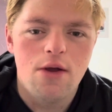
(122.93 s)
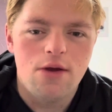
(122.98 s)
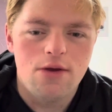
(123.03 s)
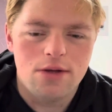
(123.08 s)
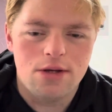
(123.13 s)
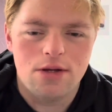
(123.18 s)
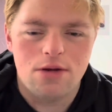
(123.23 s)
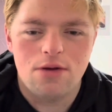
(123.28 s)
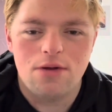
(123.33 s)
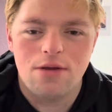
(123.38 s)

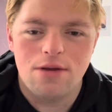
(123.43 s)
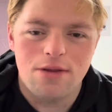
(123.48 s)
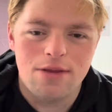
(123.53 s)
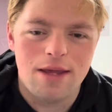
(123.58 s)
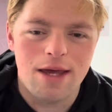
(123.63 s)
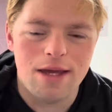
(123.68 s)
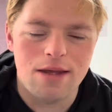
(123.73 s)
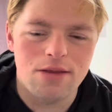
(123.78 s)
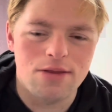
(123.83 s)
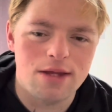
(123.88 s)
You know
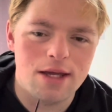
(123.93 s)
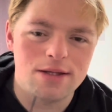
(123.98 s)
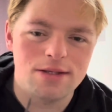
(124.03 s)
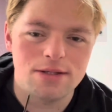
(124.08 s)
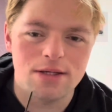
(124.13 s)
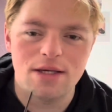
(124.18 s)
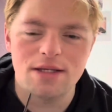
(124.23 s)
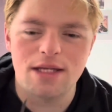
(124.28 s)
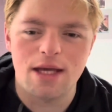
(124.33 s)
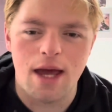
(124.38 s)
that that
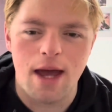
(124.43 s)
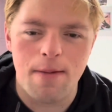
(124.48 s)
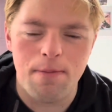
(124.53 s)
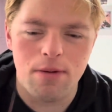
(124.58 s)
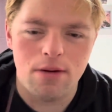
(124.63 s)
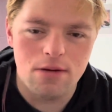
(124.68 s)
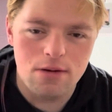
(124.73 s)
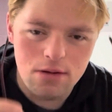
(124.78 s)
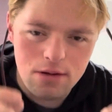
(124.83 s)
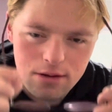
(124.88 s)
does
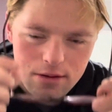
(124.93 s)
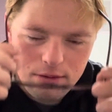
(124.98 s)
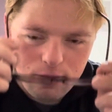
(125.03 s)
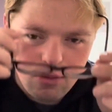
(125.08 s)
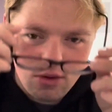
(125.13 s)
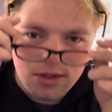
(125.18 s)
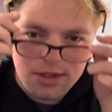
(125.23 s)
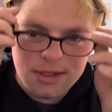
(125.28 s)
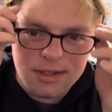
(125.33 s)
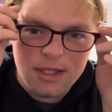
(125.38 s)
happen
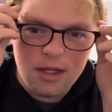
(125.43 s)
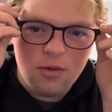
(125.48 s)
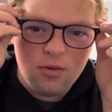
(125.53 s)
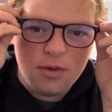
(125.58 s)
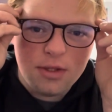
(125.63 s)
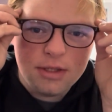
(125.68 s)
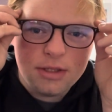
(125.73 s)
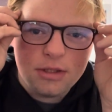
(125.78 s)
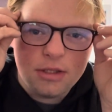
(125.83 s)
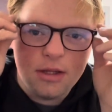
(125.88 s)
with
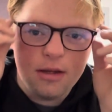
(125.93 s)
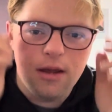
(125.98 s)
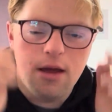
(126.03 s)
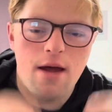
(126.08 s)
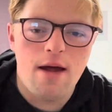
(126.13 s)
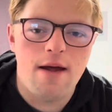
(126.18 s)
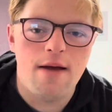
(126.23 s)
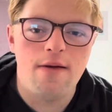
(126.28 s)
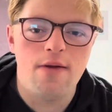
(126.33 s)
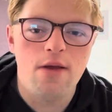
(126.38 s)
sequels
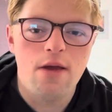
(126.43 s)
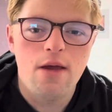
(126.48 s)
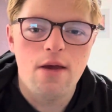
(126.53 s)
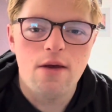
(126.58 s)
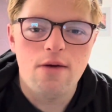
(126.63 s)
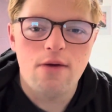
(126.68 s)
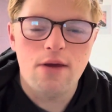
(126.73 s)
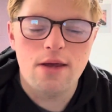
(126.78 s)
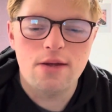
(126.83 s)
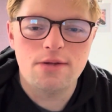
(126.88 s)
uh,
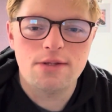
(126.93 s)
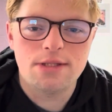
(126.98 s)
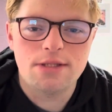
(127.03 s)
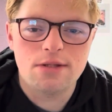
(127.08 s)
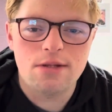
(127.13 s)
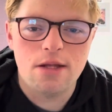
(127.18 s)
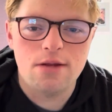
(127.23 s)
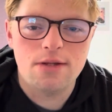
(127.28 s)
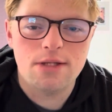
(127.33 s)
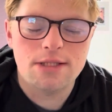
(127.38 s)
in
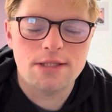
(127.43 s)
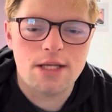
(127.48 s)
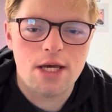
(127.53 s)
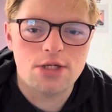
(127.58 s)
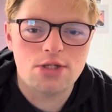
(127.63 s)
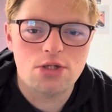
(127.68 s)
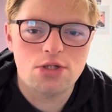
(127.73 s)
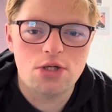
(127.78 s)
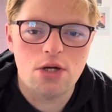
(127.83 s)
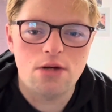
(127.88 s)
in the
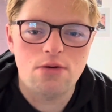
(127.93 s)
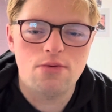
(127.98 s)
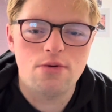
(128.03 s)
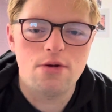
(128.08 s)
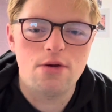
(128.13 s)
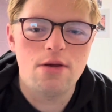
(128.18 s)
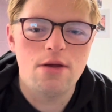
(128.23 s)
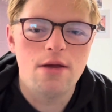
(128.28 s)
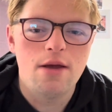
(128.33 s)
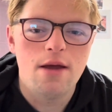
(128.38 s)
slasher
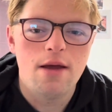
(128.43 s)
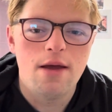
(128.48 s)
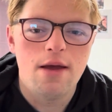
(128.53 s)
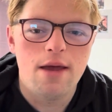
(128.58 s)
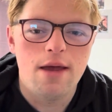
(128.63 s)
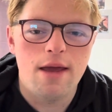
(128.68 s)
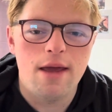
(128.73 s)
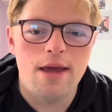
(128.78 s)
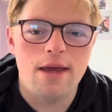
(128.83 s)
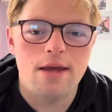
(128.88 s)
genre,
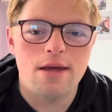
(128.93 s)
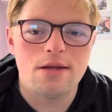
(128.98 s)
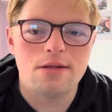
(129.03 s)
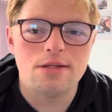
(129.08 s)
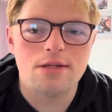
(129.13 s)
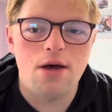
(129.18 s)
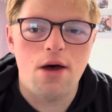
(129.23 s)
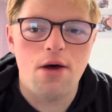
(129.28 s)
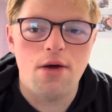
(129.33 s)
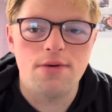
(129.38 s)

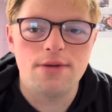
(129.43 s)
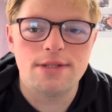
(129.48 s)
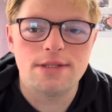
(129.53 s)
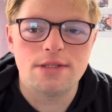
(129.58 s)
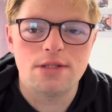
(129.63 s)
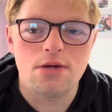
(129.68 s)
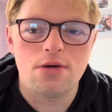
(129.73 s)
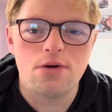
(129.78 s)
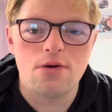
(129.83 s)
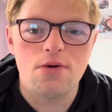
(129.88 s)
and
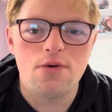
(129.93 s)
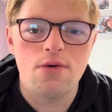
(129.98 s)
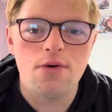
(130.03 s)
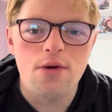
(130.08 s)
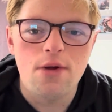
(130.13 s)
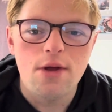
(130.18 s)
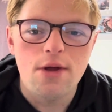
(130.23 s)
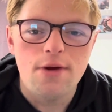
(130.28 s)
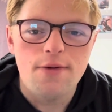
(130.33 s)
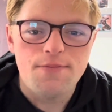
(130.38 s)
also
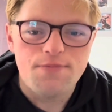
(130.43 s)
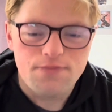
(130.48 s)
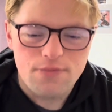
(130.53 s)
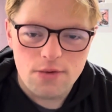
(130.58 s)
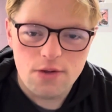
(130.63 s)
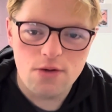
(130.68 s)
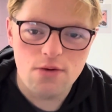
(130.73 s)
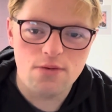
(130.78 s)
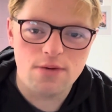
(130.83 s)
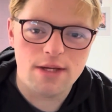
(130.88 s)

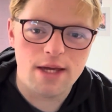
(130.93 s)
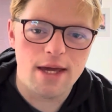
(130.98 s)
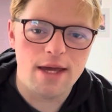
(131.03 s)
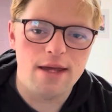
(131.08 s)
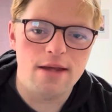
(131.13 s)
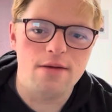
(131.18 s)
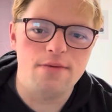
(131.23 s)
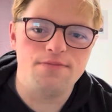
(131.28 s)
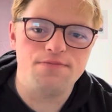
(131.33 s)
you get